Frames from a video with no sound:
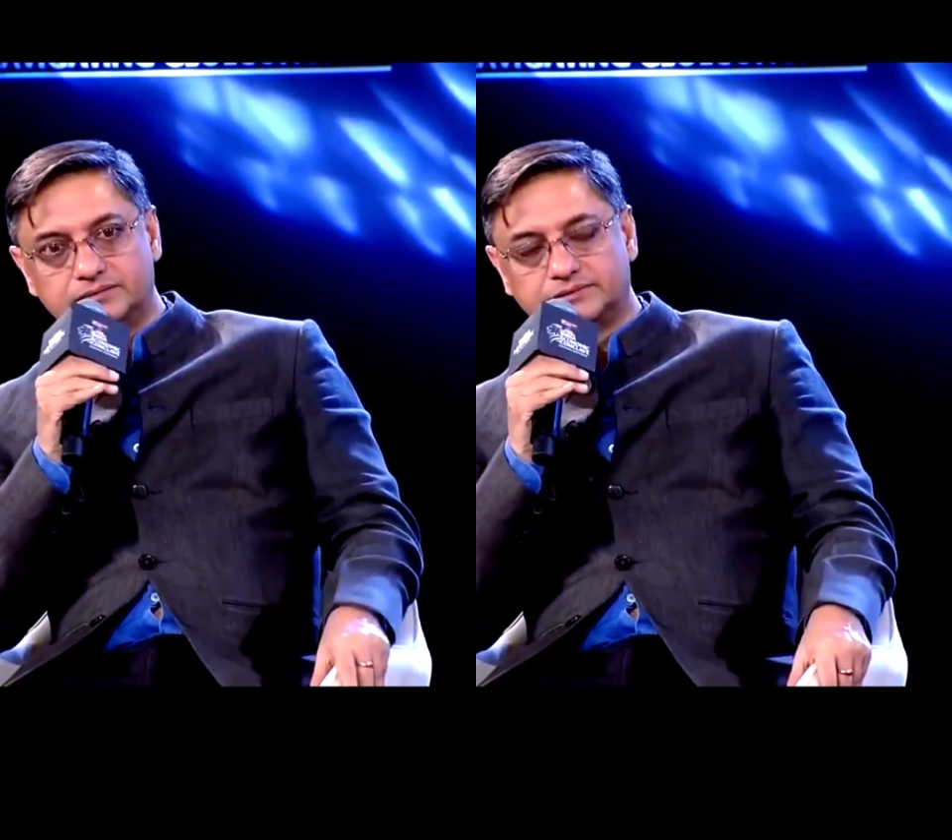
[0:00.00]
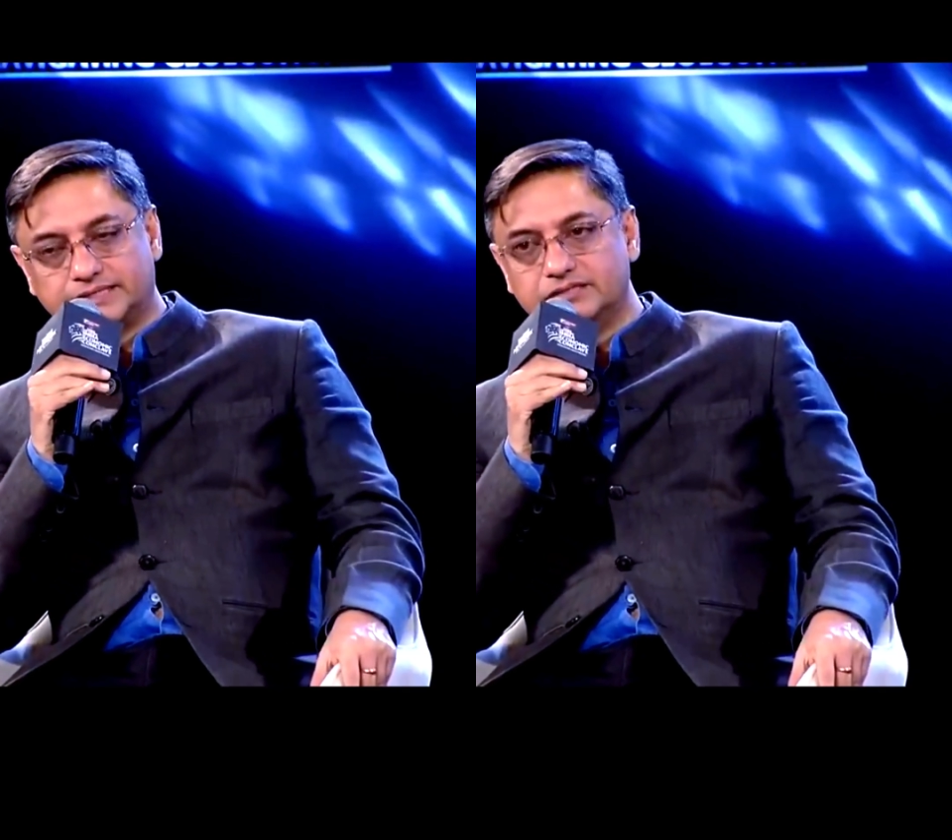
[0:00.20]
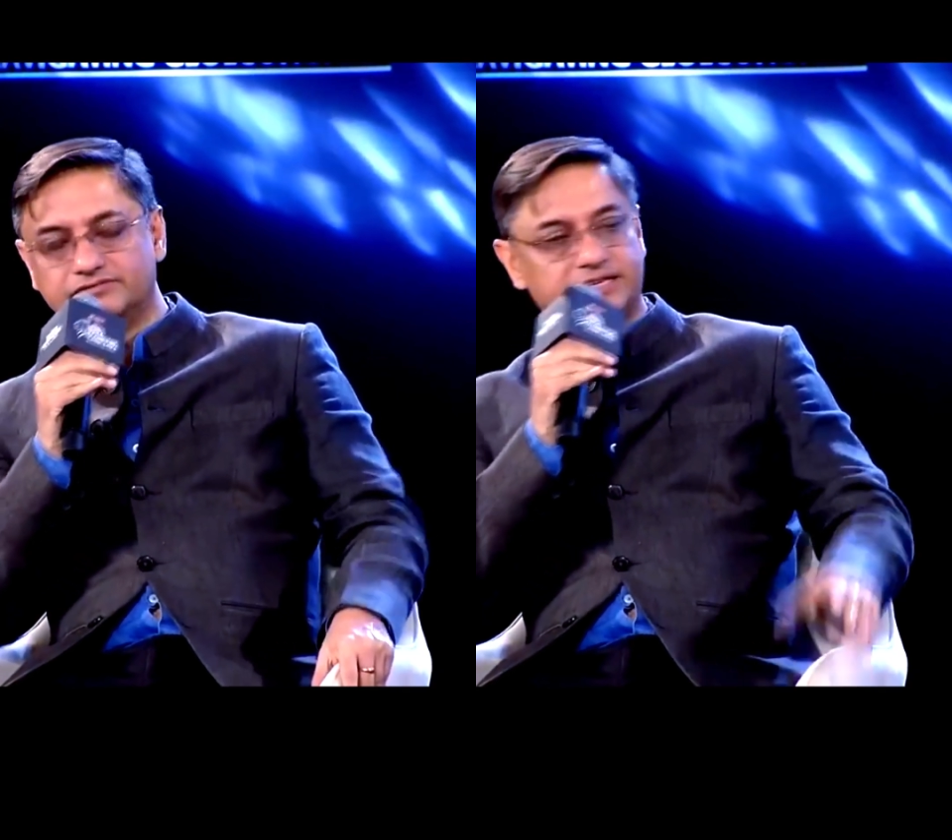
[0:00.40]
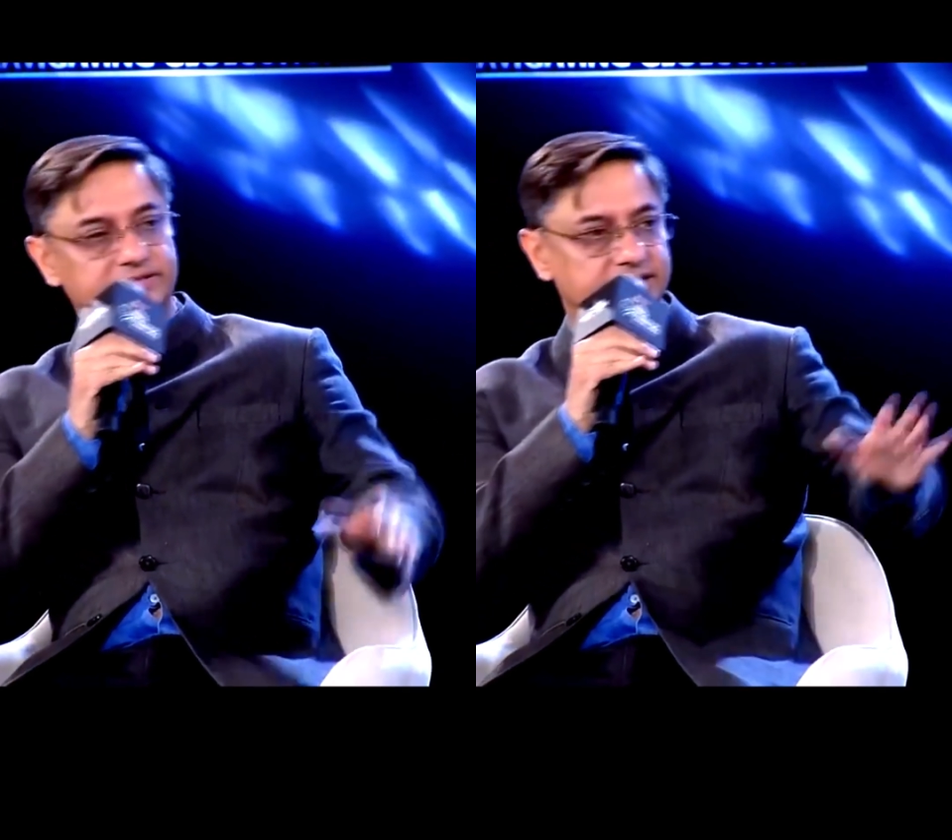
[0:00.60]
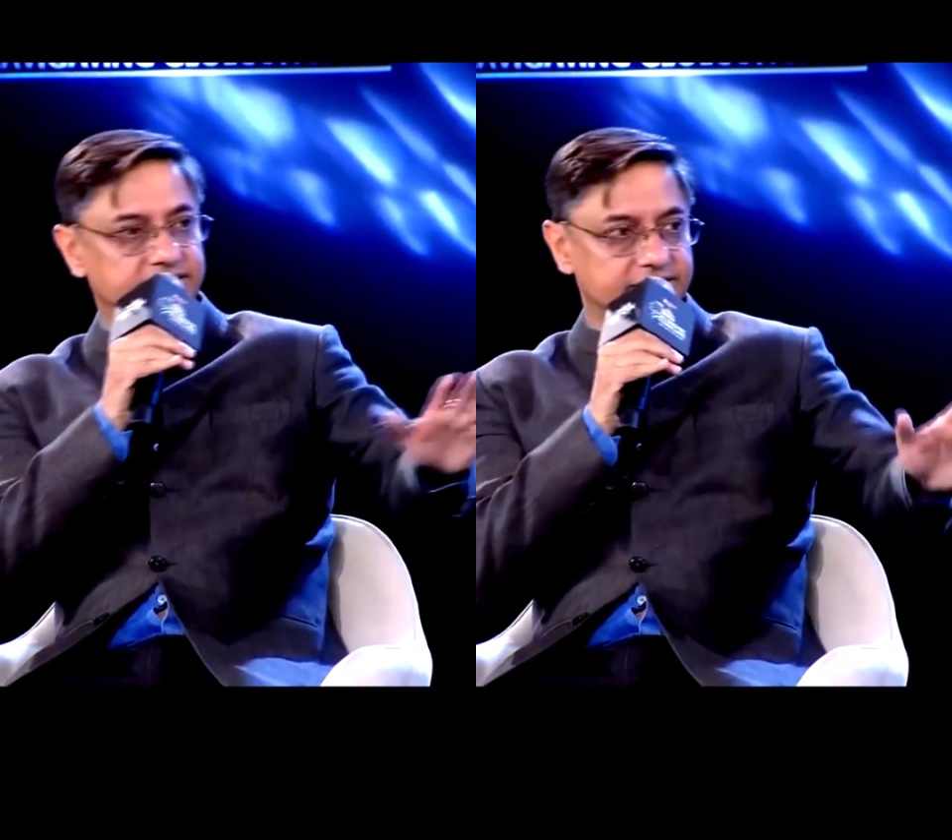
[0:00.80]
till very,
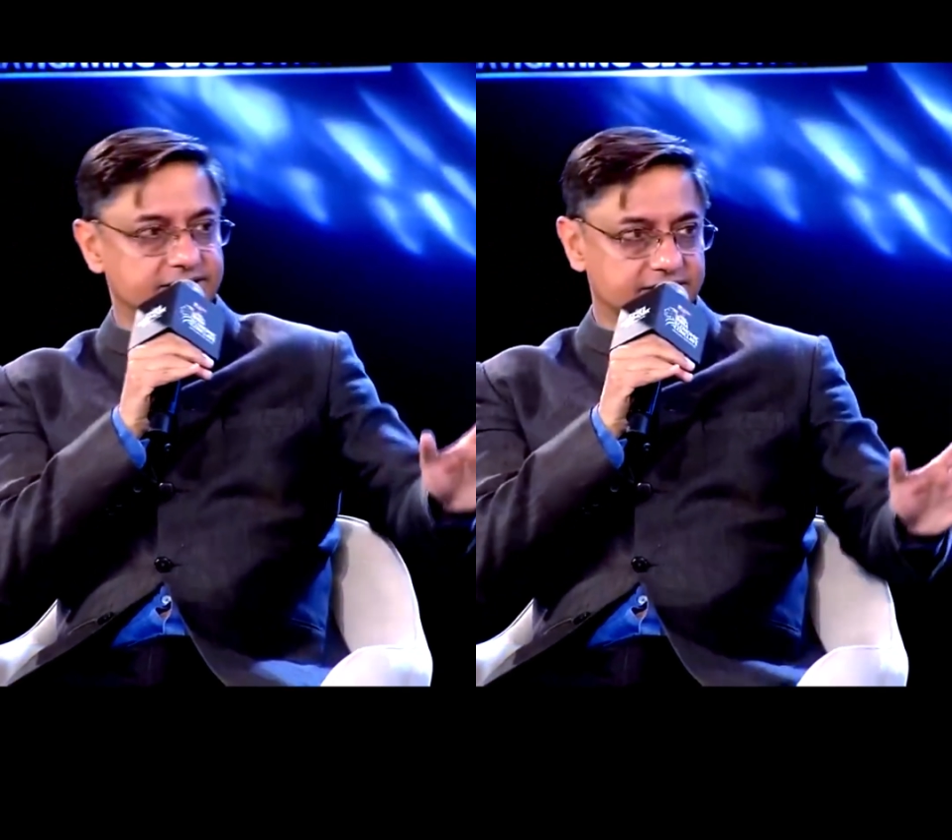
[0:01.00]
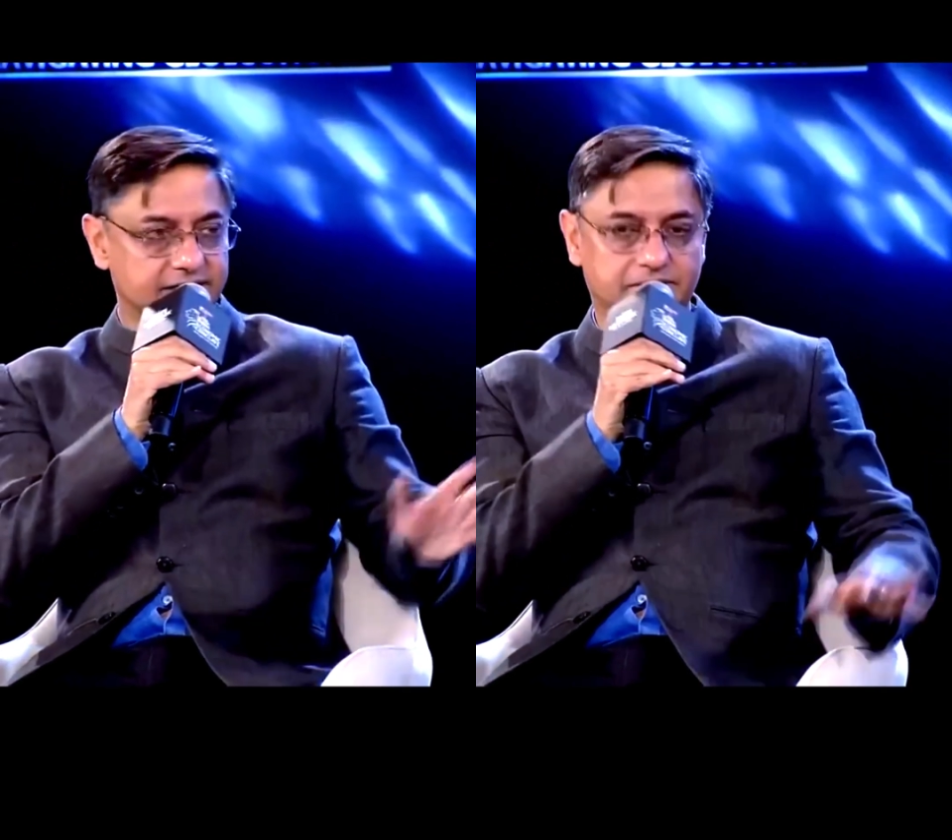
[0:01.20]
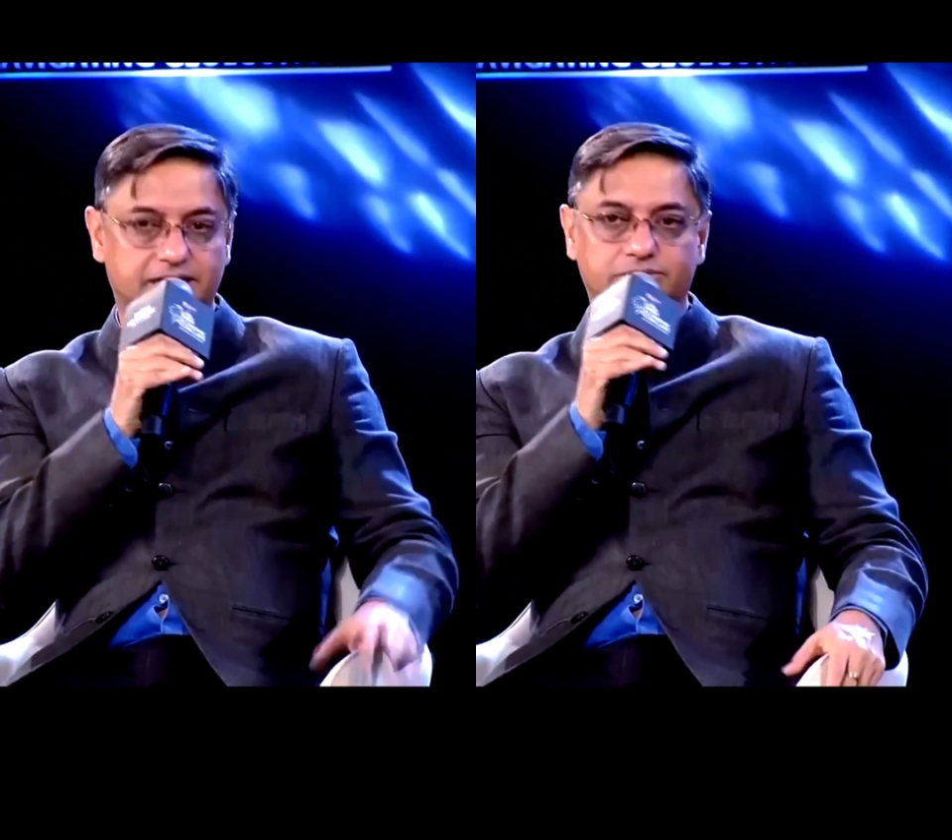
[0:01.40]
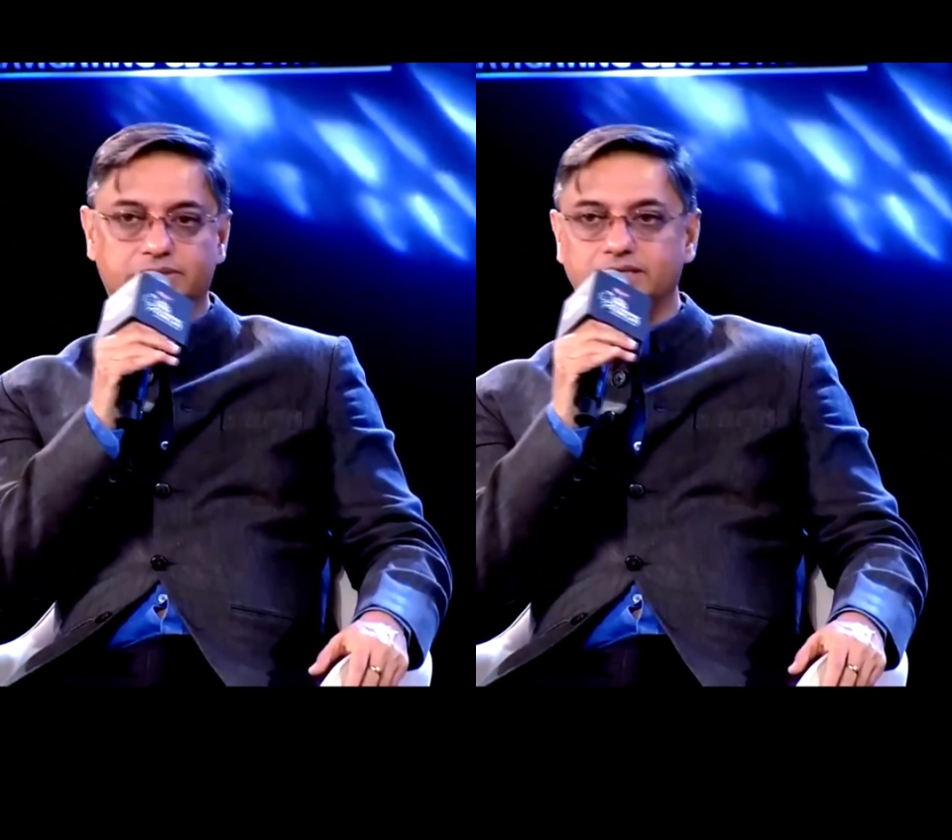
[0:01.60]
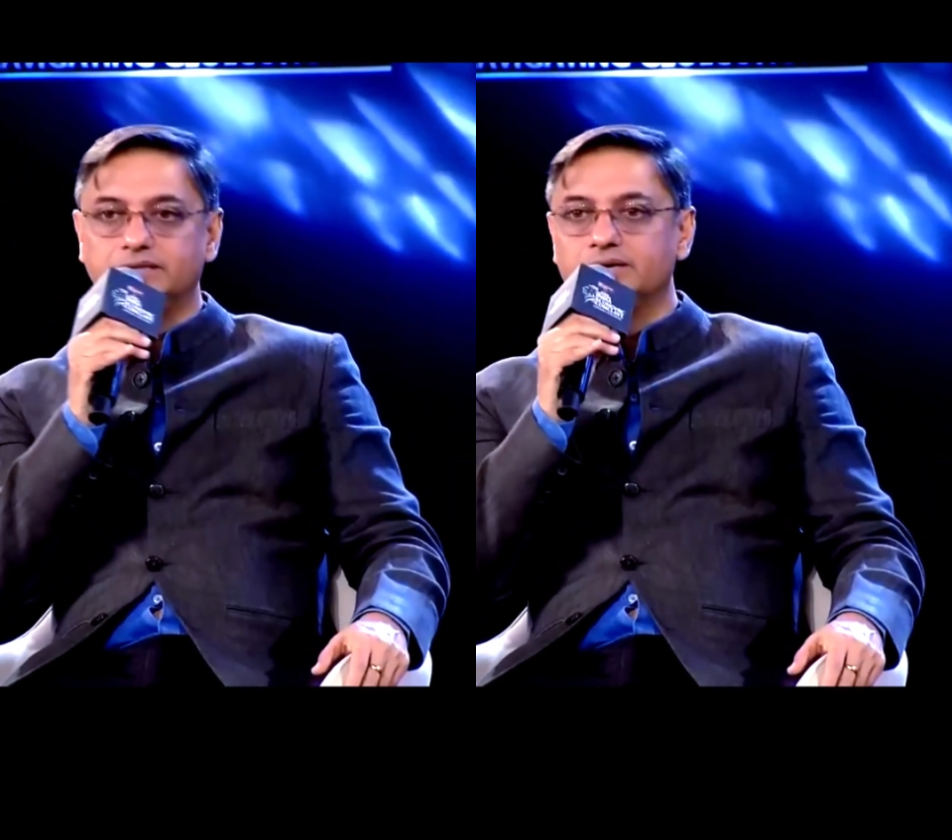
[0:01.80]
very recently, by the way,